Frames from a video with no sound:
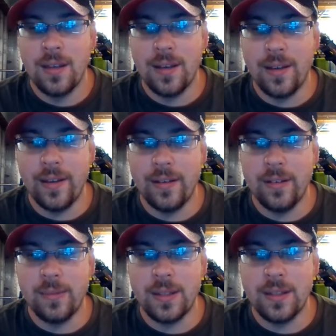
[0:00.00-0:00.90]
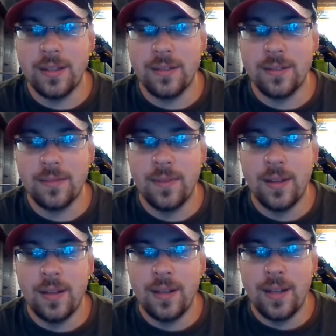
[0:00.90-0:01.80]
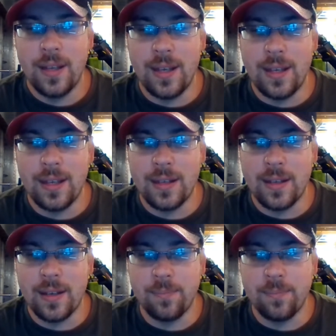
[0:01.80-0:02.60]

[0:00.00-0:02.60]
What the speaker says: no big deal. And I